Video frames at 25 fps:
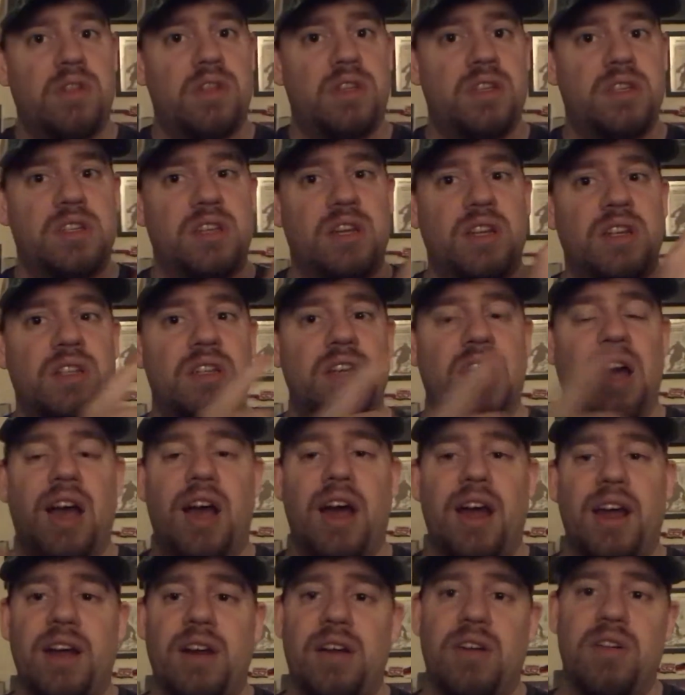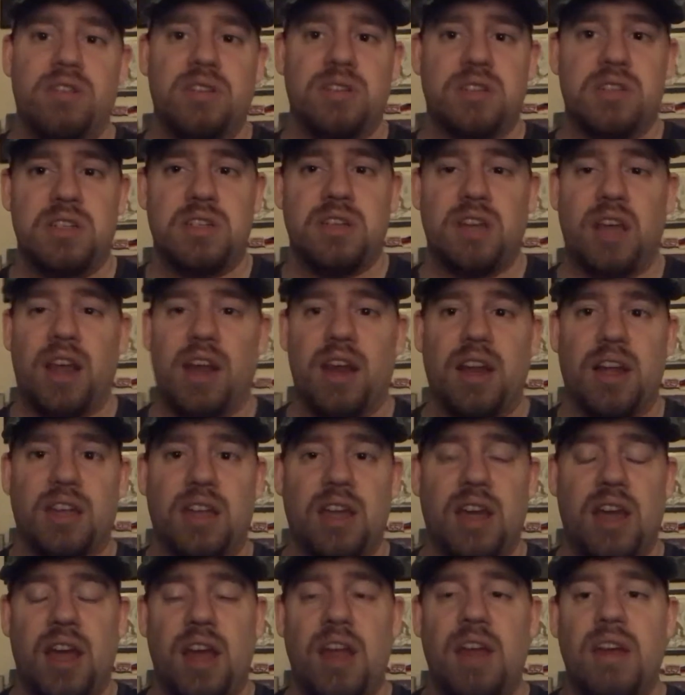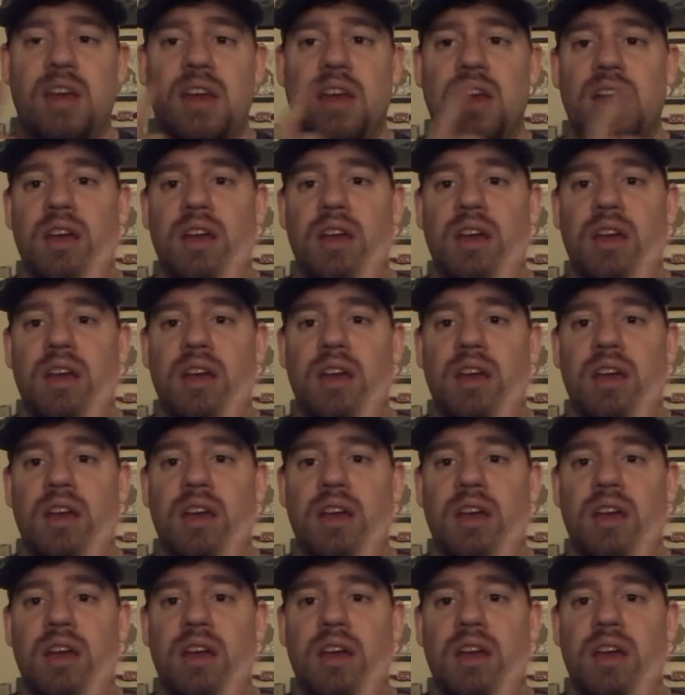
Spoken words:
this entire set, okay?